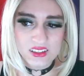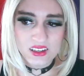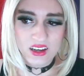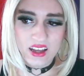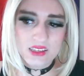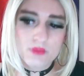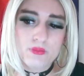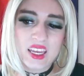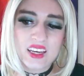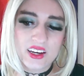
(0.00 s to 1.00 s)
It's a
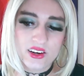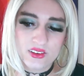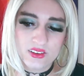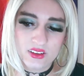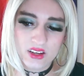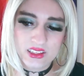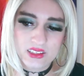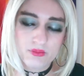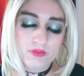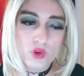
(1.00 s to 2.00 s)
B tier. It's
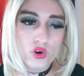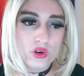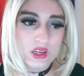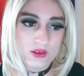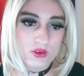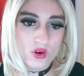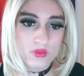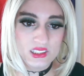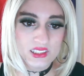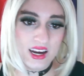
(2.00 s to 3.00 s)
a good,
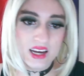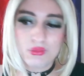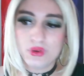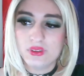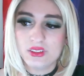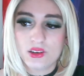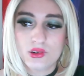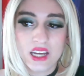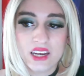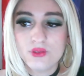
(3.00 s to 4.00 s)
normal type.
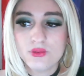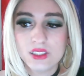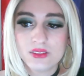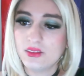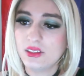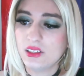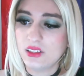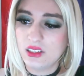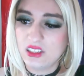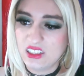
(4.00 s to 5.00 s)
Creative one.
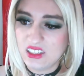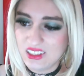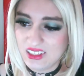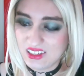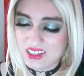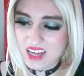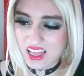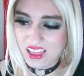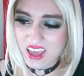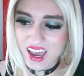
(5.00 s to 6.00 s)

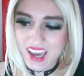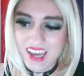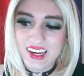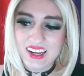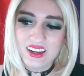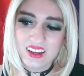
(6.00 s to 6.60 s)
Delcatty.